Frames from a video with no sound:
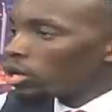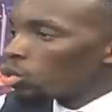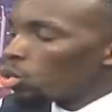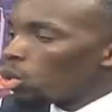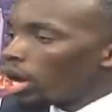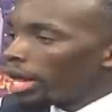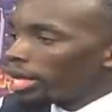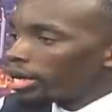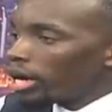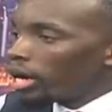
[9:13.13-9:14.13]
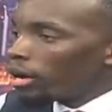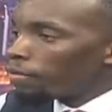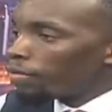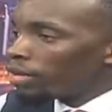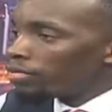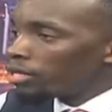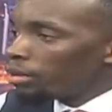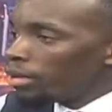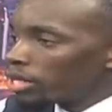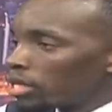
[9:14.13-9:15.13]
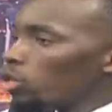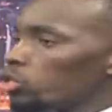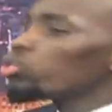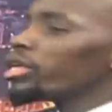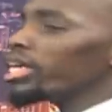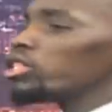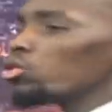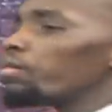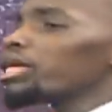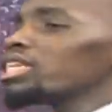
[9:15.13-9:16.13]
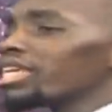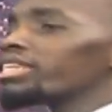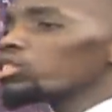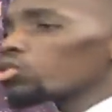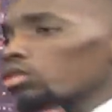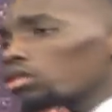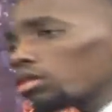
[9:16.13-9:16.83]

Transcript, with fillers: kukua like 5 siblings? How do you get your parents' attention?